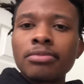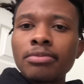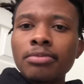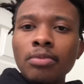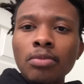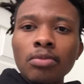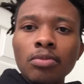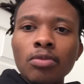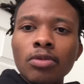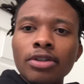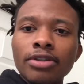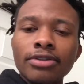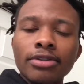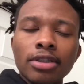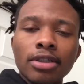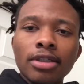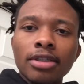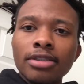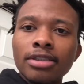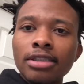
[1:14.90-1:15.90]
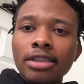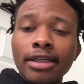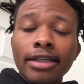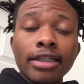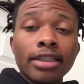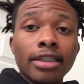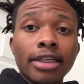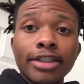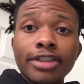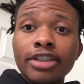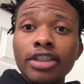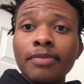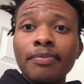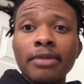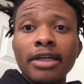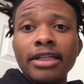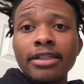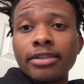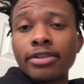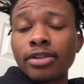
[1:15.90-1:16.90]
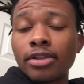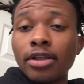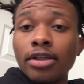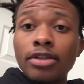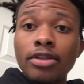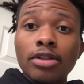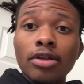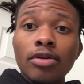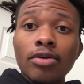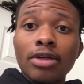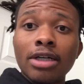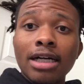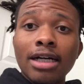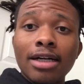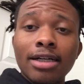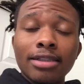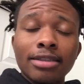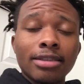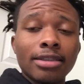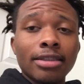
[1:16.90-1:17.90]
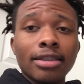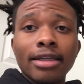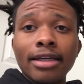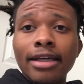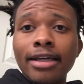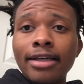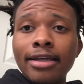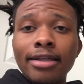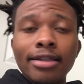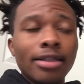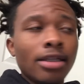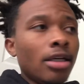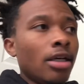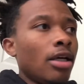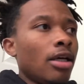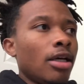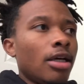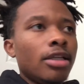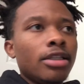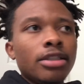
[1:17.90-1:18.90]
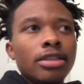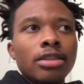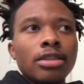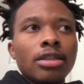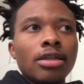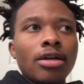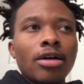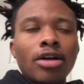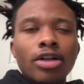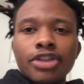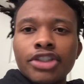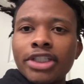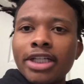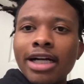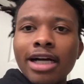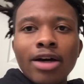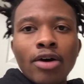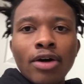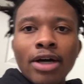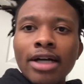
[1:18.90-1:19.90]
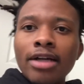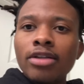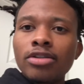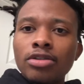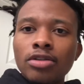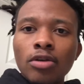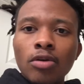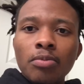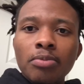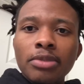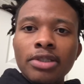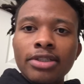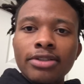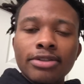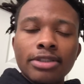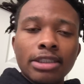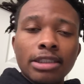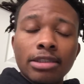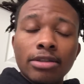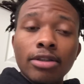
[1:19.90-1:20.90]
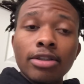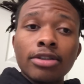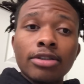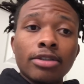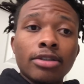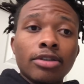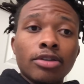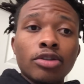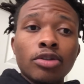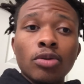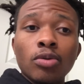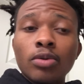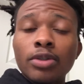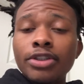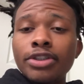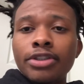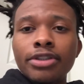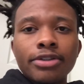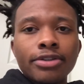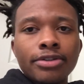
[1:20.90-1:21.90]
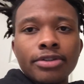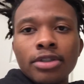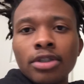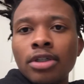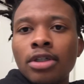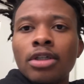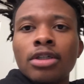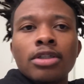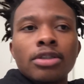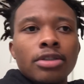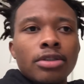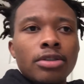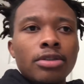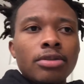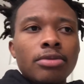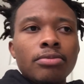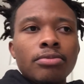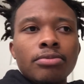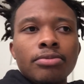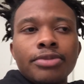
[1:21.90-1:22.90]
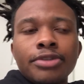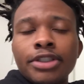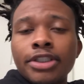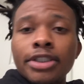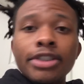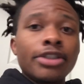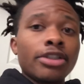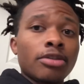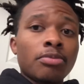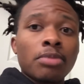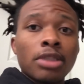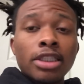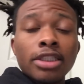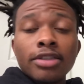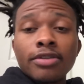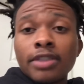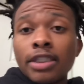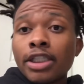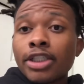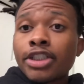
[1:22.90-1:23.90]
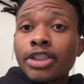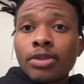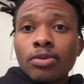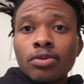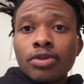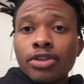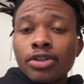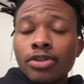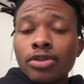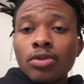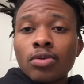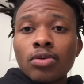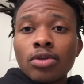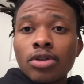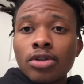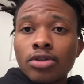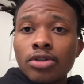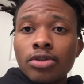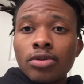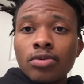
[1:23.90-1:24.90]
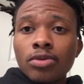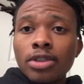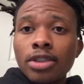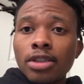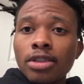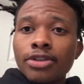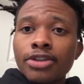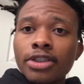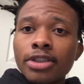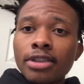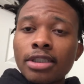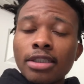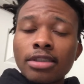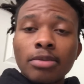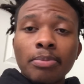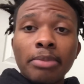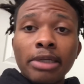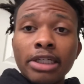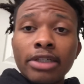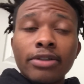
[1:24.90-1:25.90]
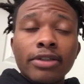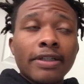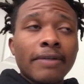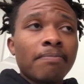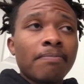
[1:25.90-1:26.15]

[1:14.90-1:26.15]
was saying that she makes adult content and her child has no business listening to it. She just believes that she was just doing her due diligence as a parent.